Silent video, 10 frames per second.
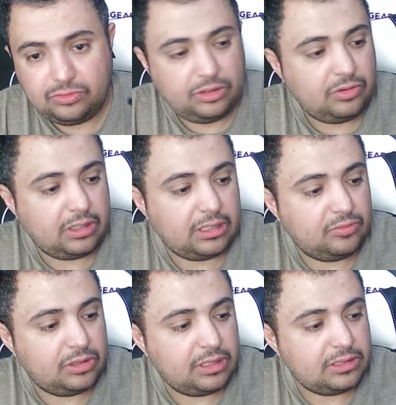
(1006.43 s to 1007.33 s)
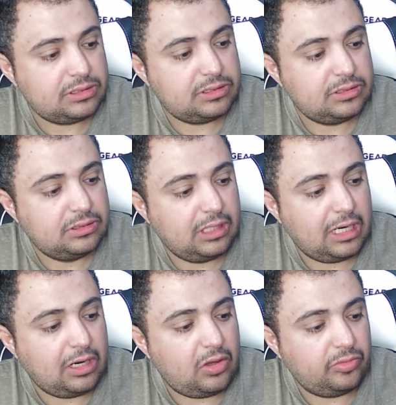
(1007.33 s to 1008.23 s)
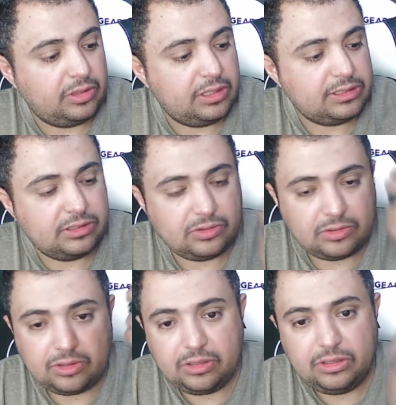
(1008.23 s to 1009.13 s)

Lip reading: you know, get along with this, or,